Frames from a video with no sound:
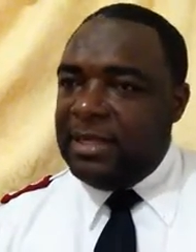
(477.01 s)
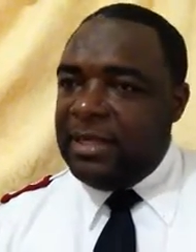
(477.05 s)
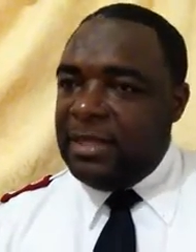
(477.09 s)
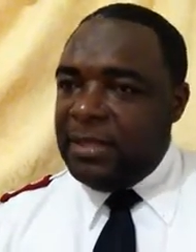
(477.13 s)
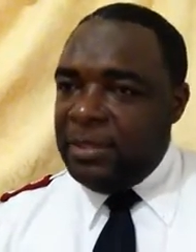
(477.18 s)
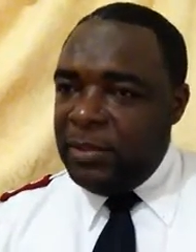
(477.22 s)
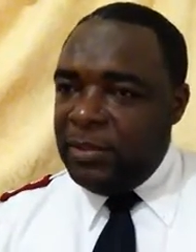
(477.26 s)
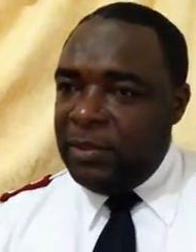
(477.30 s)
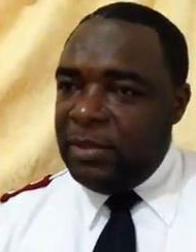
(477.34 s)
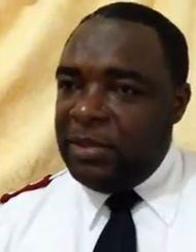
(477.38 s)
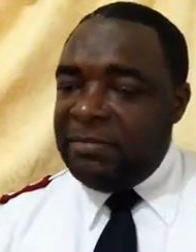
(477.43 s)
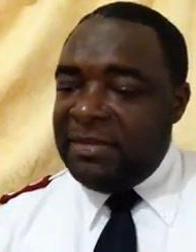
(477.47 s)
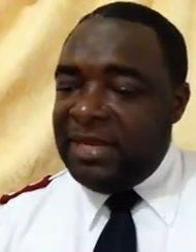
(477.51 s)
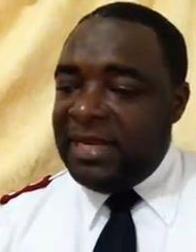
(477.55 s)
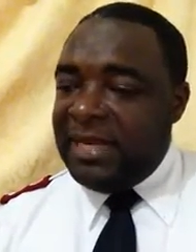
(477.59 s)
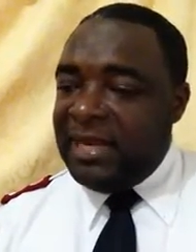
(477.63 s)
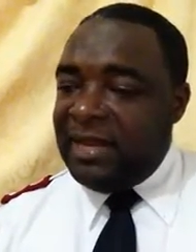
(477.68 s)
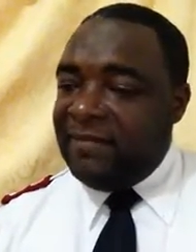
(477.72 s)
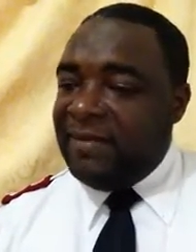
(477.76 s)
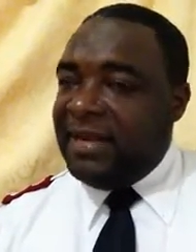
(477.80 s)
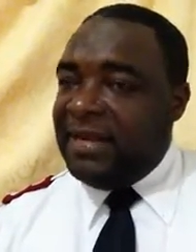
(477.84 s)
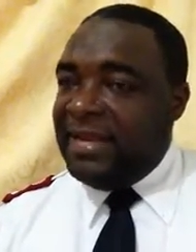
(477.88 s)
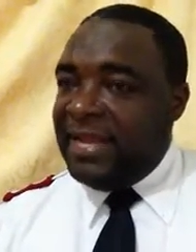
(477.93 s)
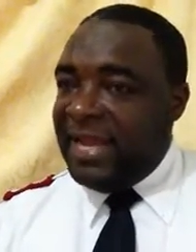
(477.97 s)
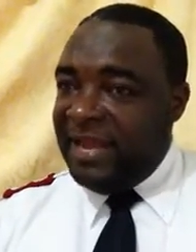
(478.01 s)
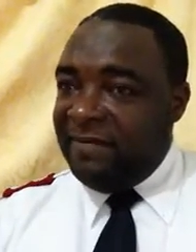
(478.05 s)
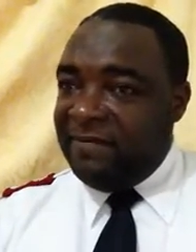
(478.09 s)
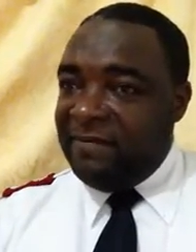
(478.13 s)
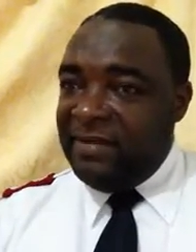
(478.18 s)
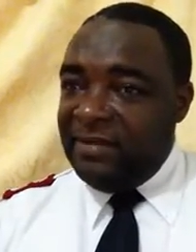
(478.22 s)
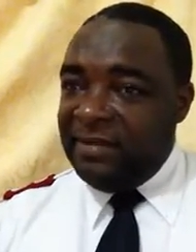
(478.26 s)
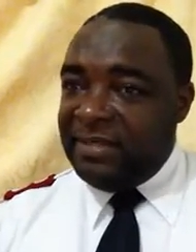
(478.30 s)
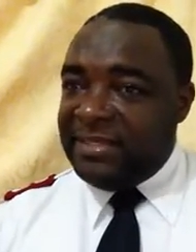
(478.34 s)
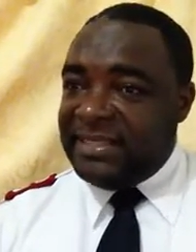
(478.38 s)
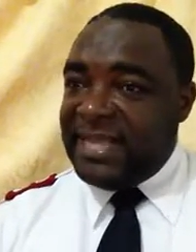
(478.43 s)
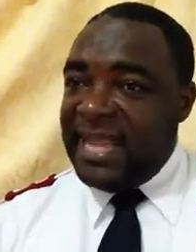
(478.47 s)
She was the
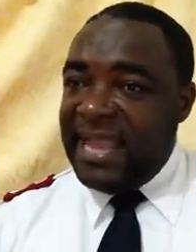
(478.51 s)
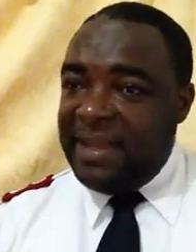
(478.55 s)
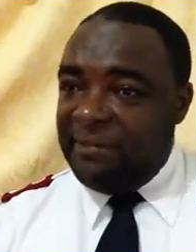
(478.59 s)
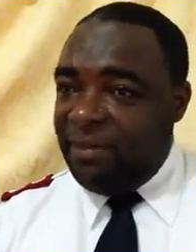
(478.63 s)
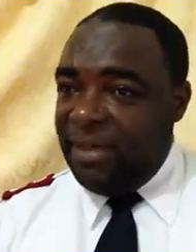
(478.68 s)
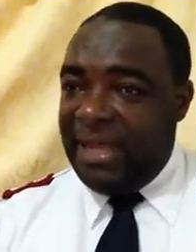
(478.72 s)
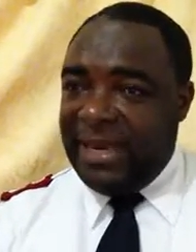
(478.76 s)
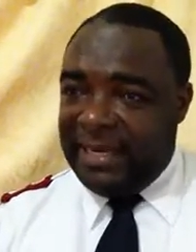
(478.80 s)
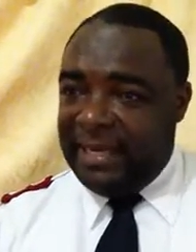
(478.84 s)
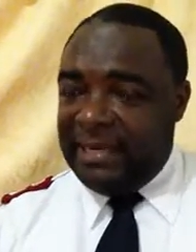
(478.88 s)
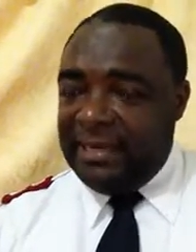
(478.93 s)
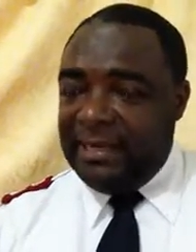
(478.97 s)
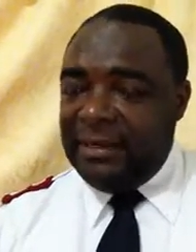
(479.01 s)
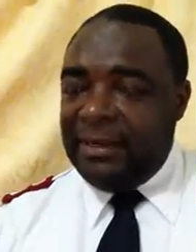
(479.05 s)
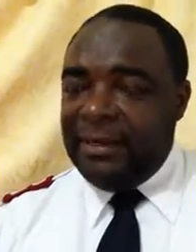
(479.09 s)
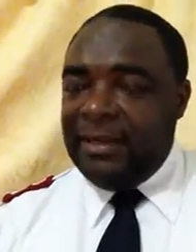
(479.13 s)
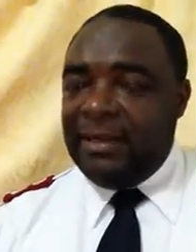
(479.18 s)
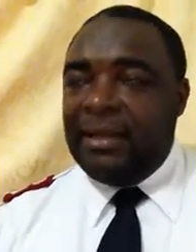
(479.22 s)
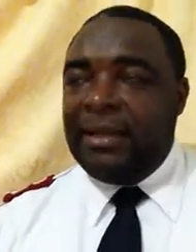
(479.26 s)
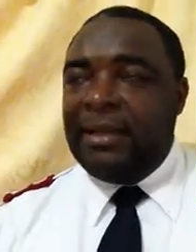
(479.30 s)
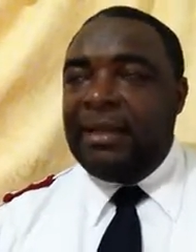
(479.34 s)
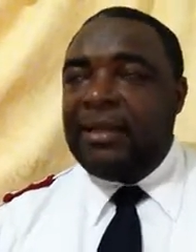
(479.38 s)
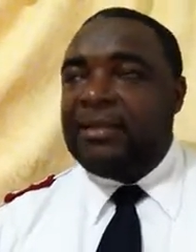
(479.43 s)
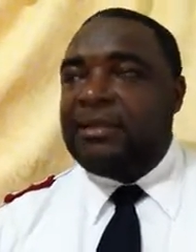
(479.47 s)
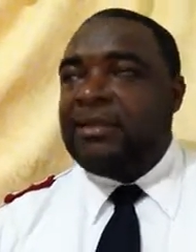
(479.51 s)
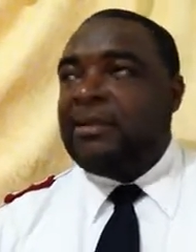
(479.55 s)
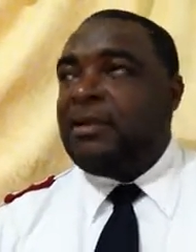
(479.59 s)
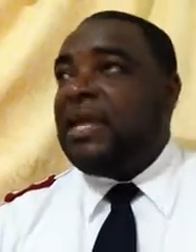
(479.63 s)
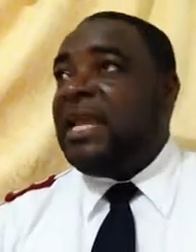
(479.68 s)
enemy. She was from Jericho.